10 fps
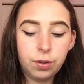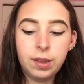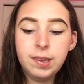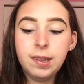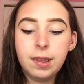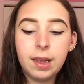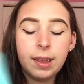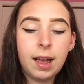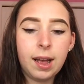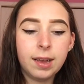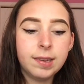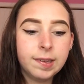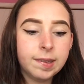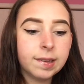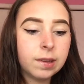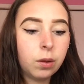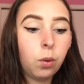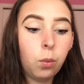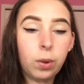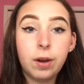So this is the thing that has
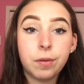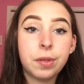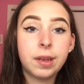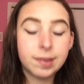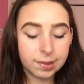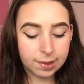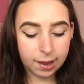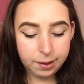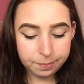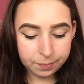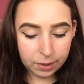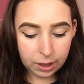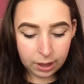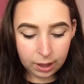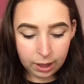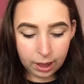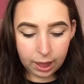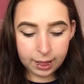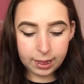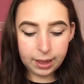what everything is inside. And